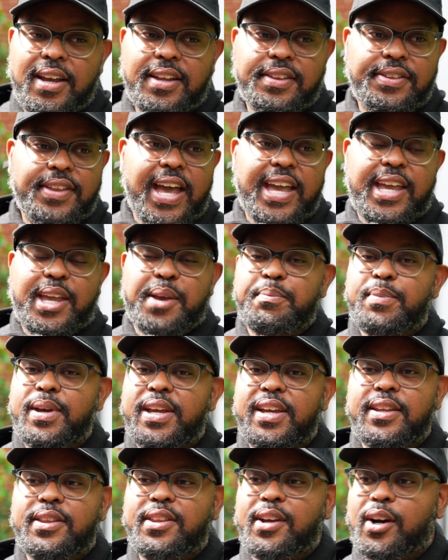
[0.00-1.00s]
They can
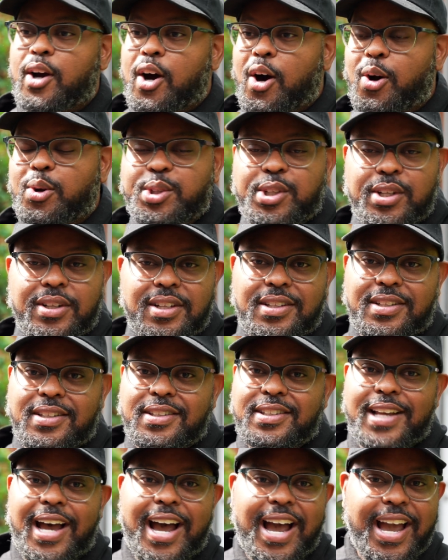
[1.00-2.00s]
be the culture, the
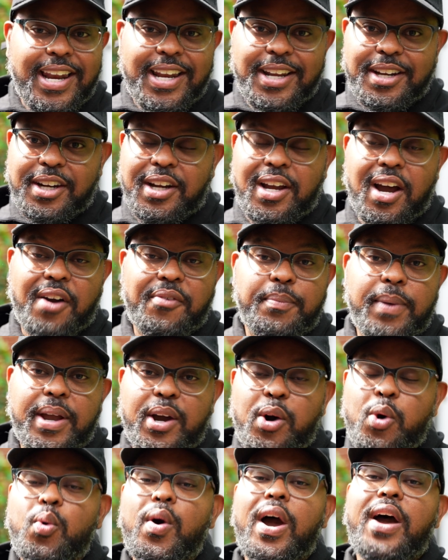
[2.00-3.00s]
society, the
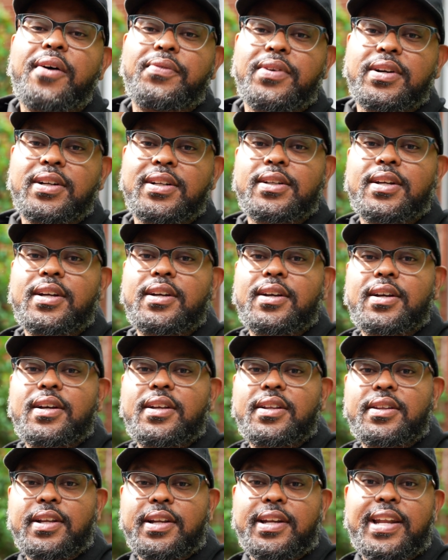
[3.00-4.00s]
government, whoever,
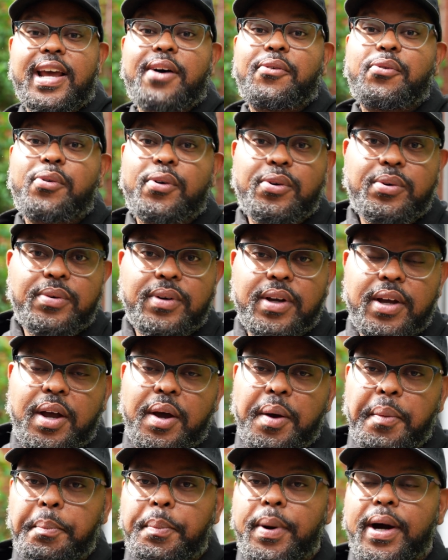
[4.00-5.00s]
the devil.
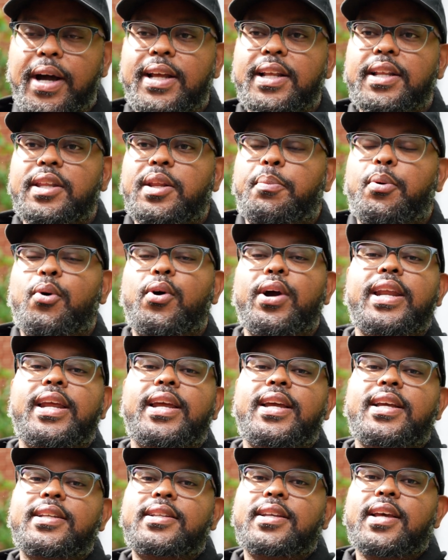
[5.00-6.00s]
But the point
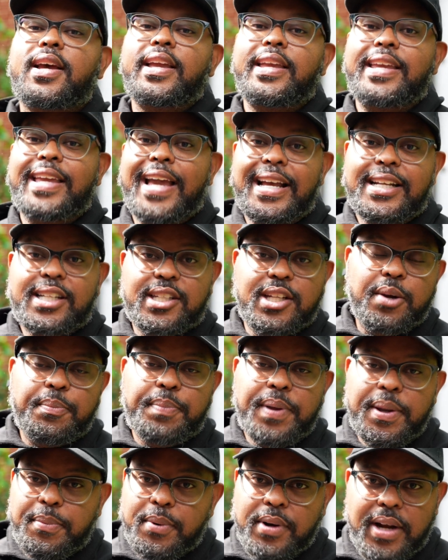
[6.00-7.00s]
is, yes, there are
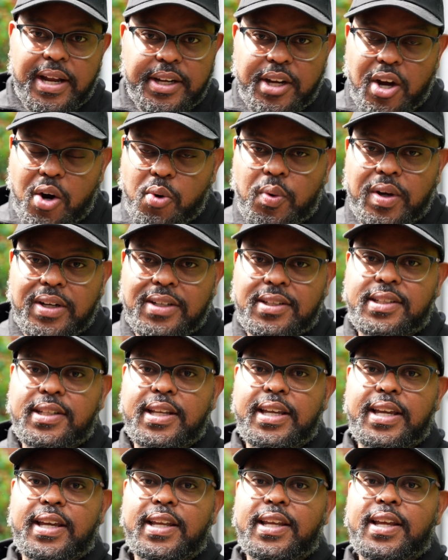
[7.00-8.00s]
people that don't want to
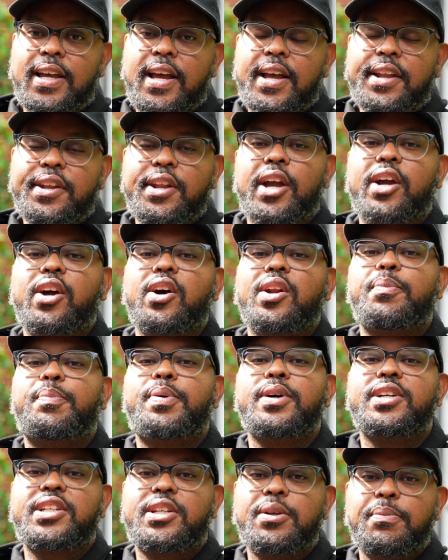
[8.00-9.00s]
see it. They're going to
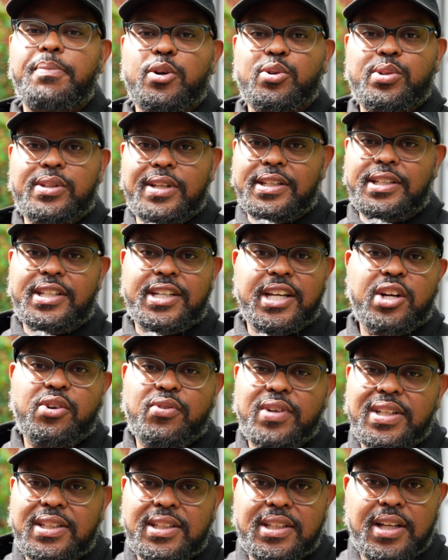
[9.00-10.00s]
push the most
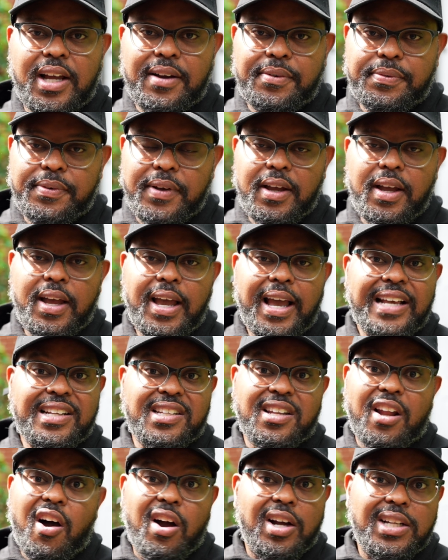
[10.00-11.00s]
degenerate stuff
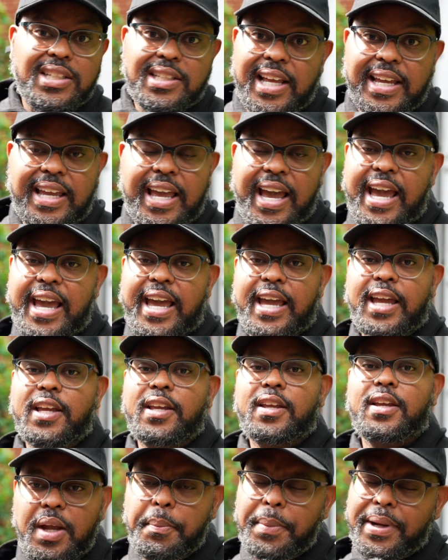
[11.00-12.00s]
as long as they
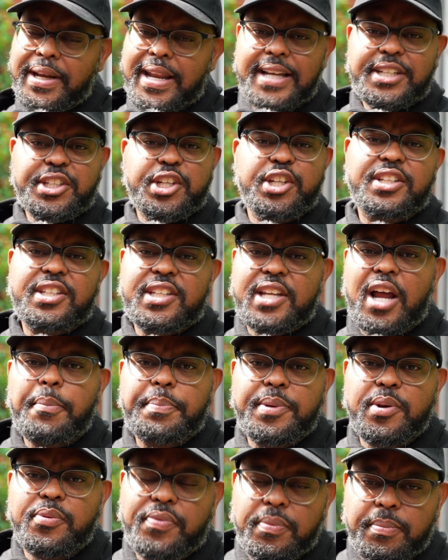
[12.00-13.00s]
can. But that shouldn't
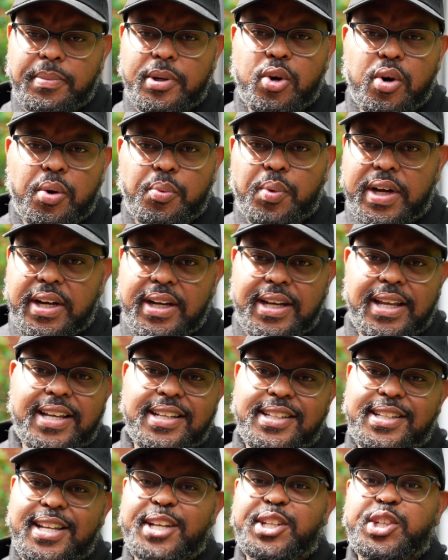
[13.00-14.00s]
stop you from doing what it
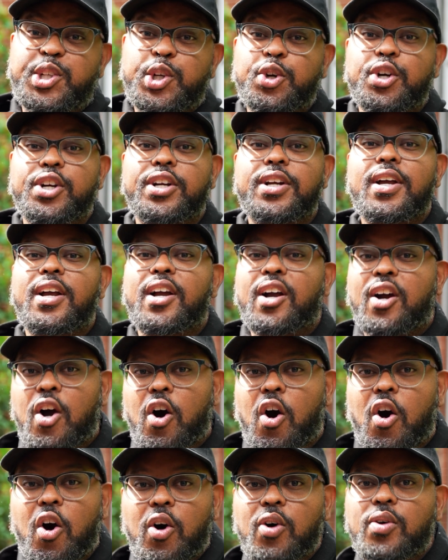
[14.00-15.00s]
is that you're
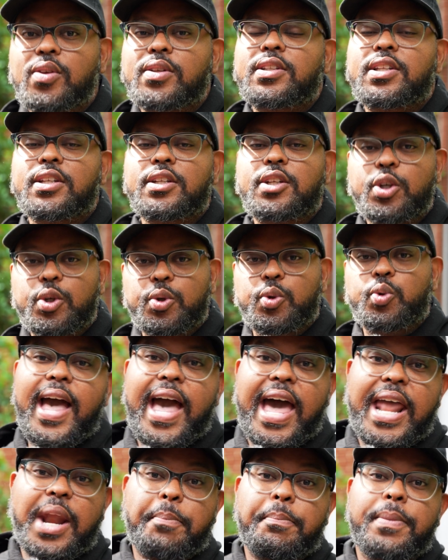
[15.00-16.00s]
called to do.
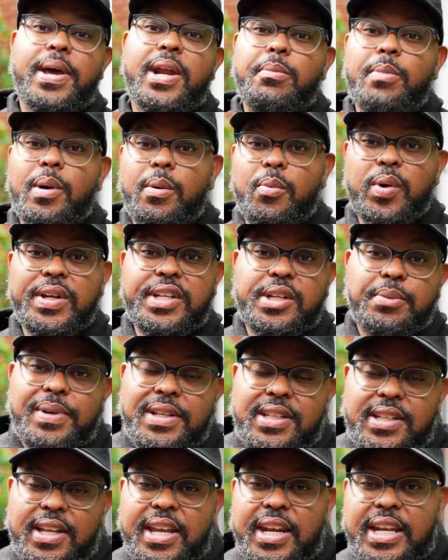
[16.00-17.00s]
At a minimum, we should
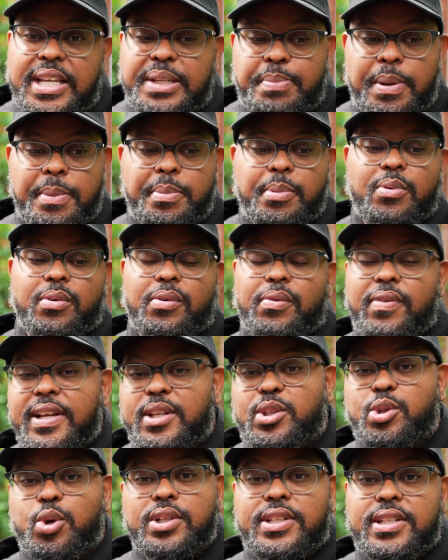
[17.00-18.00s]
be seeing these people with
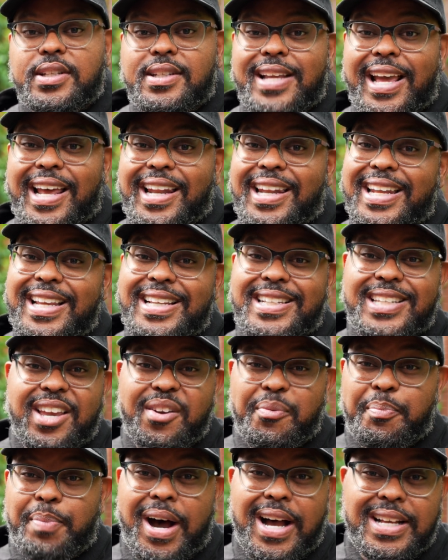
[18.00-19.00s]
resources at least
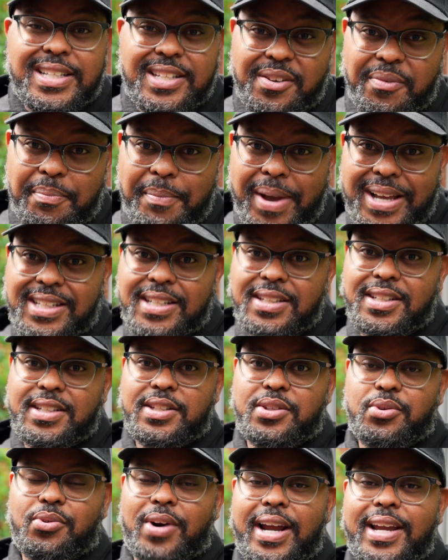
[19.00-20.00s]
give positive
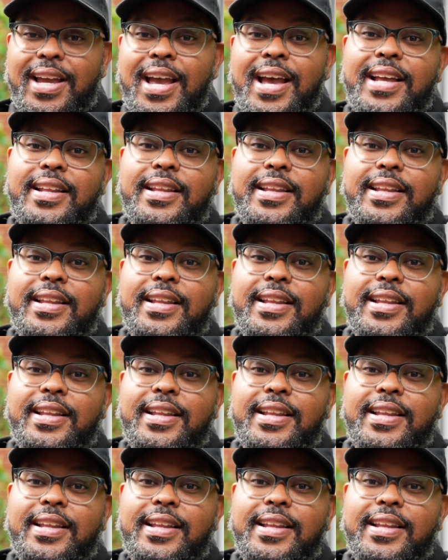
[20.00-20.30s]
messages, right?